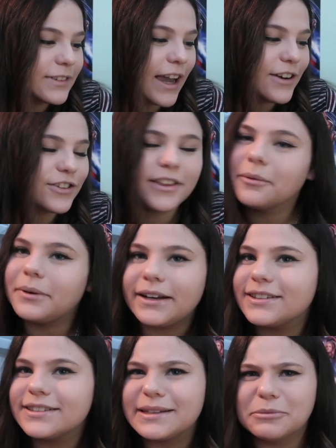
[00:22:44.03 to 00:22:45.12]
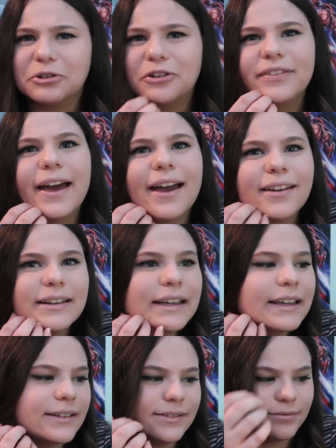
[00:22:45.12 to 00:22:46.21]
I just think we need to see more of that
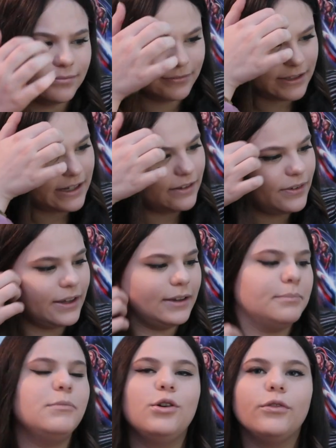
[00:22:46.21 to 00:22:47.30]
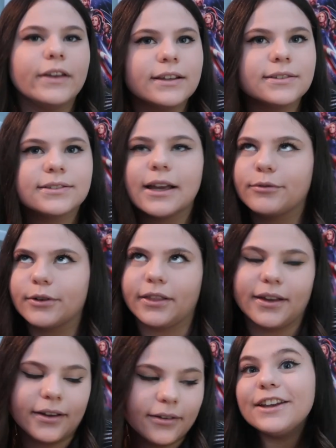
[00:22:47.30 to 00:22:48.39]
in TV, movies, everything.